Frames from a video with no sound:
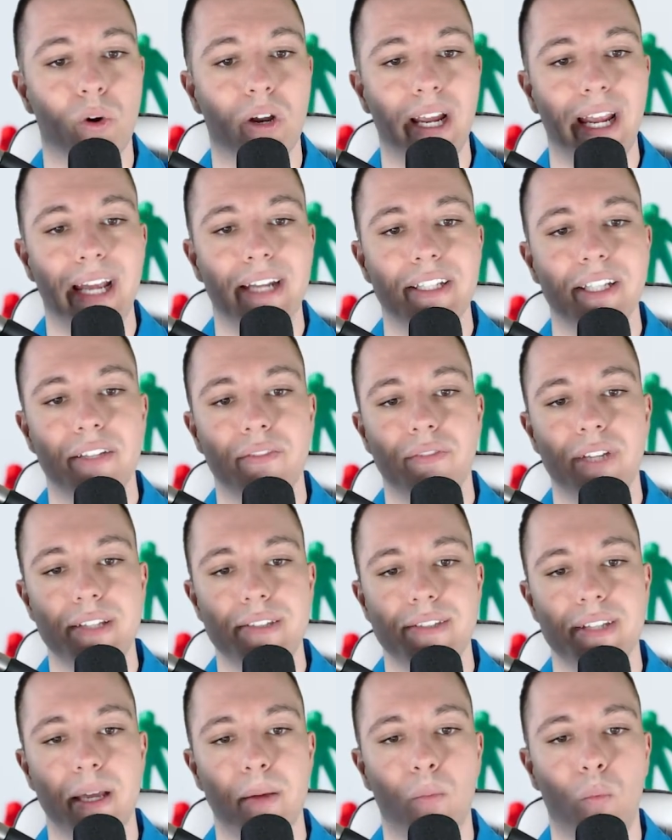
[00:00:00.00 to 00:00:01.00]
and convince
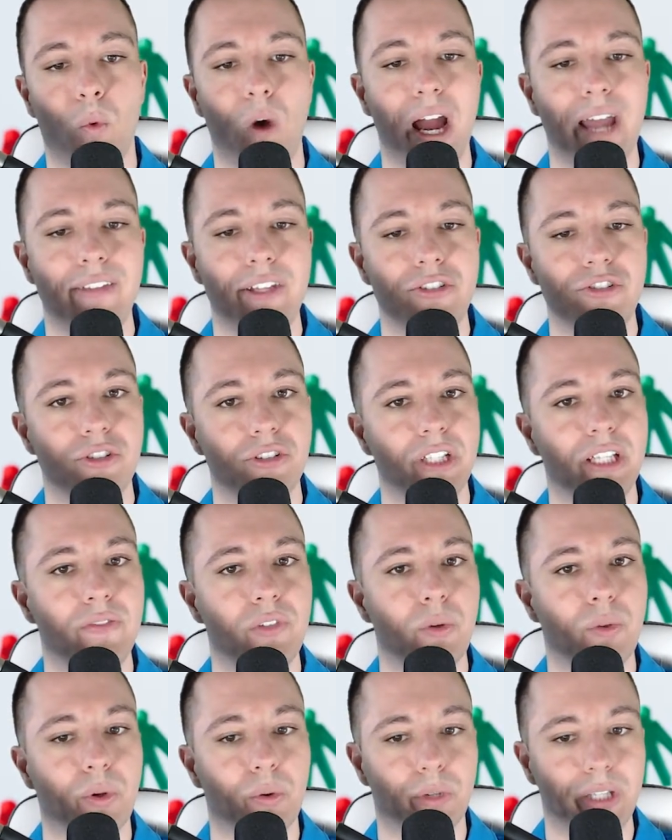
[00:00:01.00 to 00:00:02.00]
them why they should give you
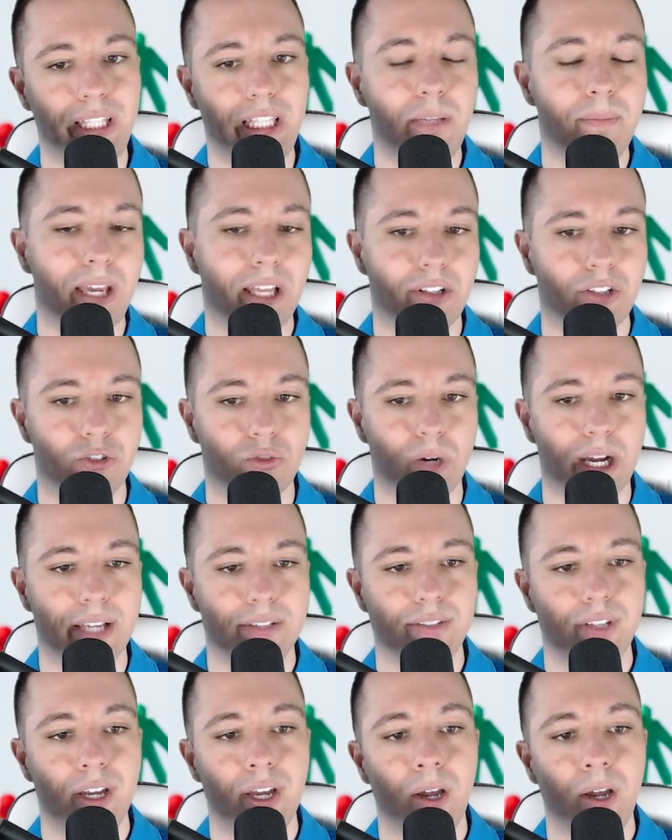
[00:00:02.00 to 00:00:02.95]
their email address